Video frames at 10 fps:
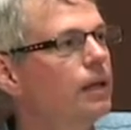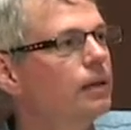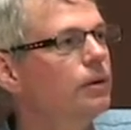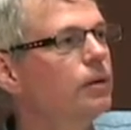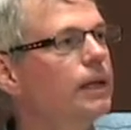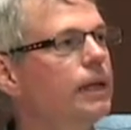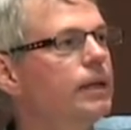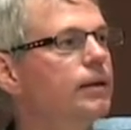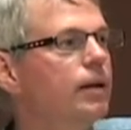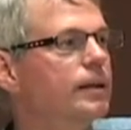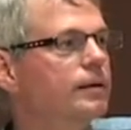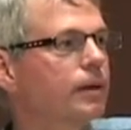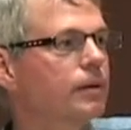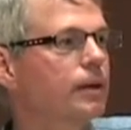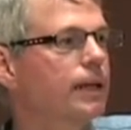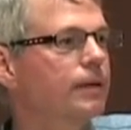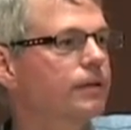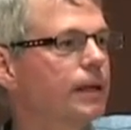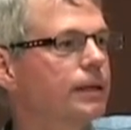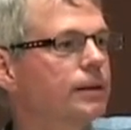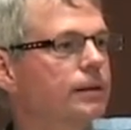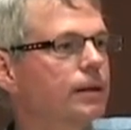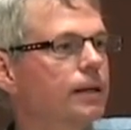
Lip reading: look in on this other life that I just